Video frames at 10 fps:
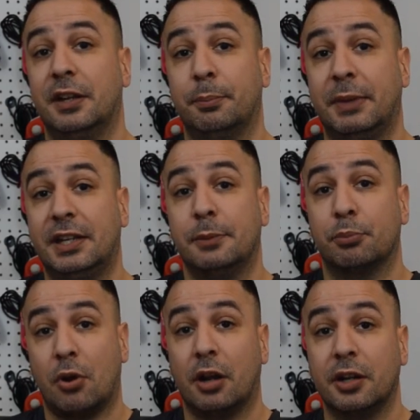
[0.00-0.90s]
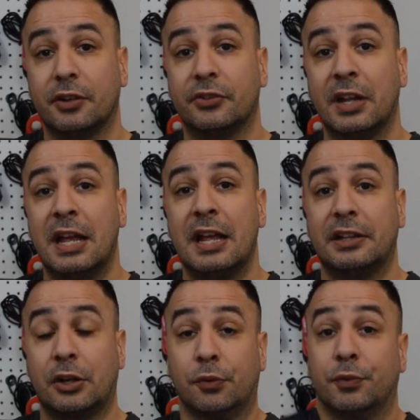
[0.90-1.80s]
making products
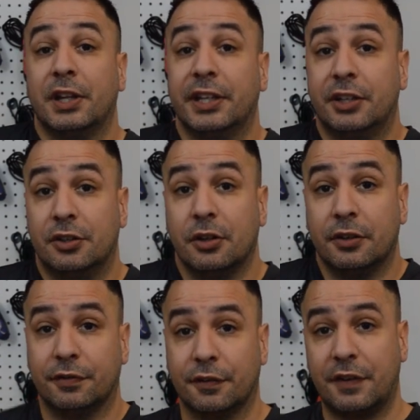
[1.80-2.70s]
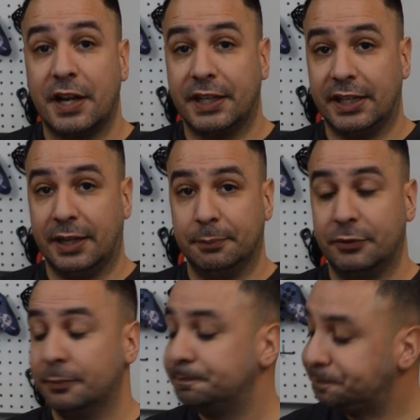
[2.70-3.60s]
that are really good for fighting games.